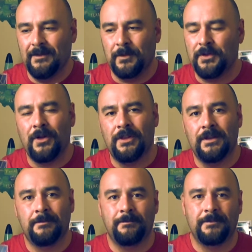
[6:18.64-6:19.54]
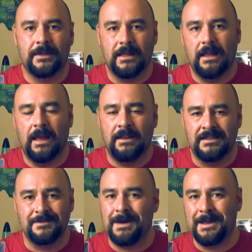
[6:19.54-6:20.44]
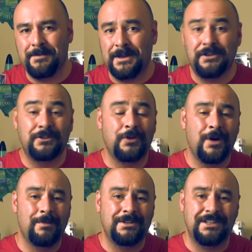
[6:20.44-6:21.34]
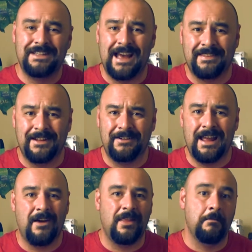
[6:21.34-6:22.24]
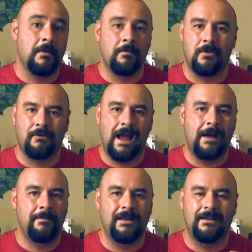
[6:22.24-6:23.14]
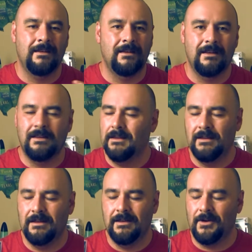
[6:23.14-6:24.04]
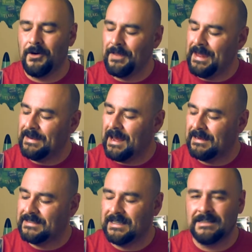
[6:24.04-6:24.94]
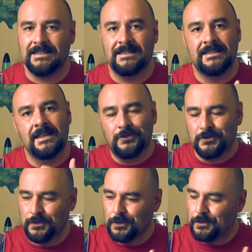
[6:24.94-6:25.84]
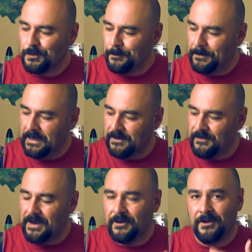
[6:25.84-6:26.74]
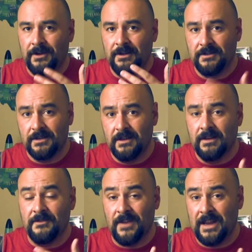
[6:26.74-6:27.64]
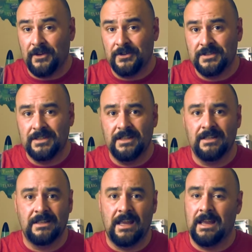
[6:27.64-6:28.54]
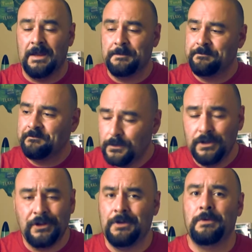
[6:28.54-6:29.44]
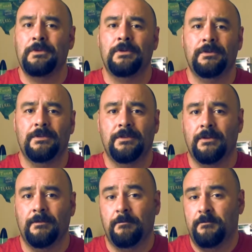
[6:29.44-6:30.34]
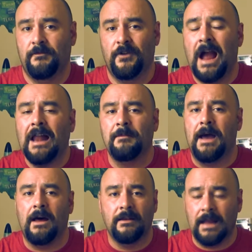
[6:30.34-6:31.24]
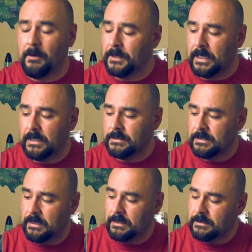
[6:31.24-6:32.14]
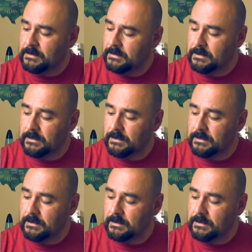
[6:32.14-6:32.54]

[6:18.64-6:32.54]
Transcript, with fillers: with all the, and this is my opinion, garbage that's out there now that mumble rap and all that nonsense. It's true innovators, innovators in the game. You know, they're they're forgot about nowadays, and